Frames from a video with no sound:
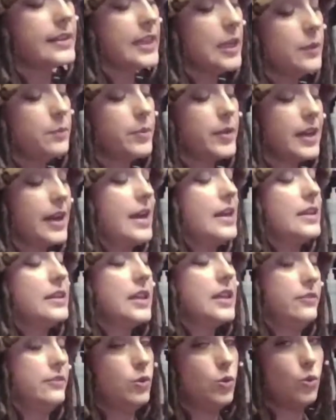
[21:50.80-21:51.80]
keep it at
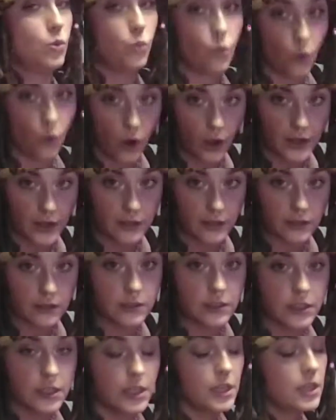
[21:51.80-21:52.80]
level 1,
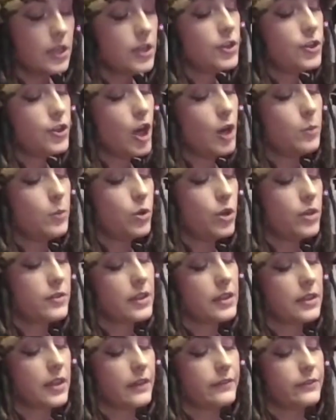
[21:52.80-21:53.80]
no more
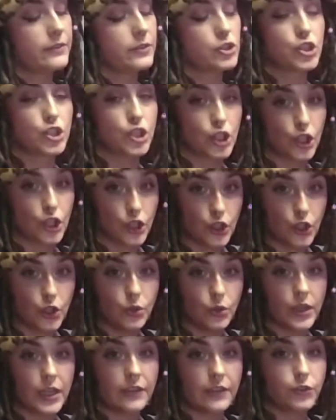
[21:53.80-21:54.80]
than level
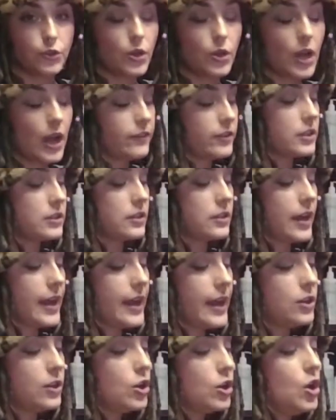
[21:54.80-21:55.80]
2. If you have a
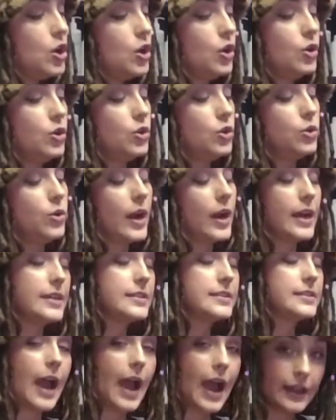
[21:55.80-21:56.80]
client who
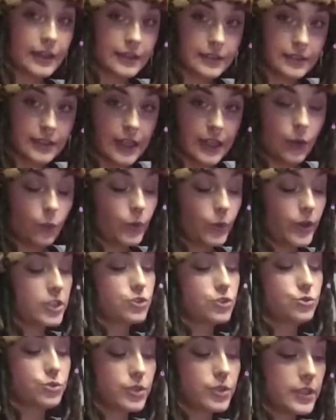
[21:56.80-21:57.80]
has acne and
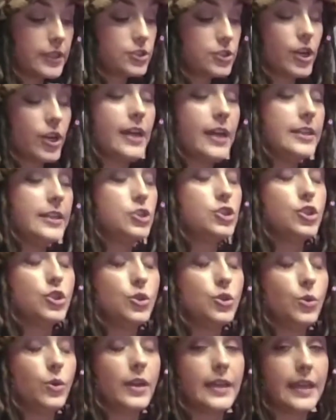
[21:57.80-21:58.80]
we're really trying
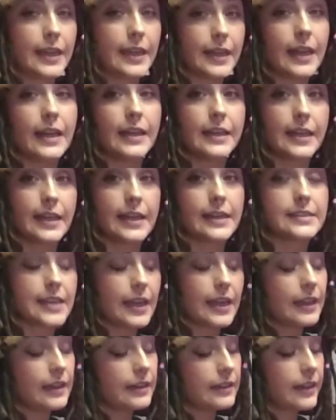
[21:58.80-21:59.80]
to get it
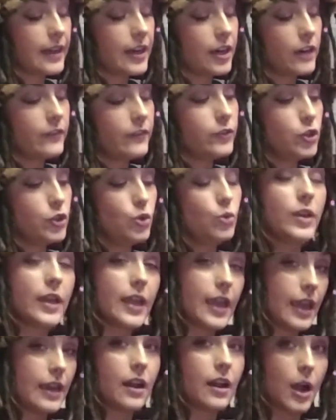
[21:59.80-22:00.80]
taken care of, you
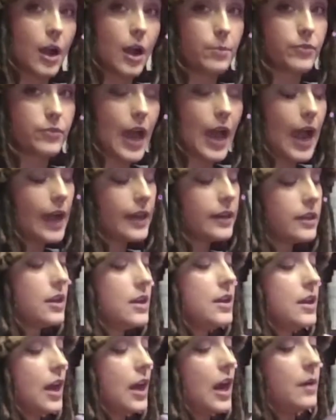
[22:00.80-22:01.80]
can up that.
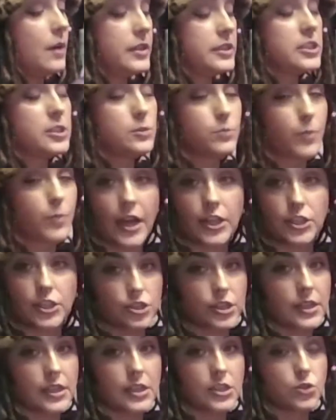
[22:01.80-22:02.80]
And spot
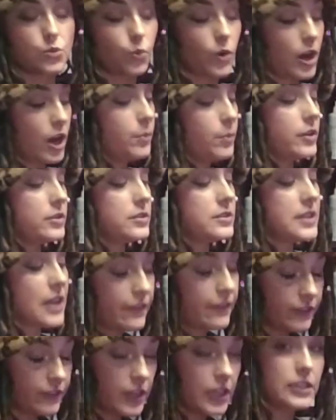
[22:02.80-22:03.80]
treat as well, but
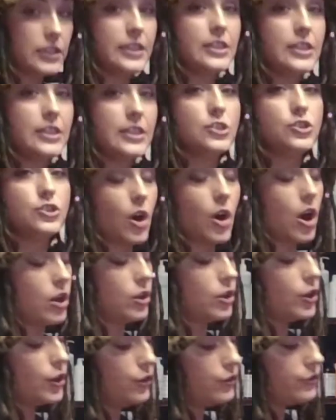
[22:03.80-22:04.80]
definitely do
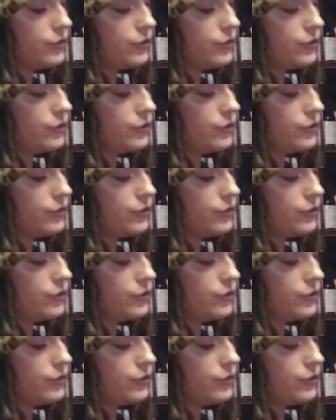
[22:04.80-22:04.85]
all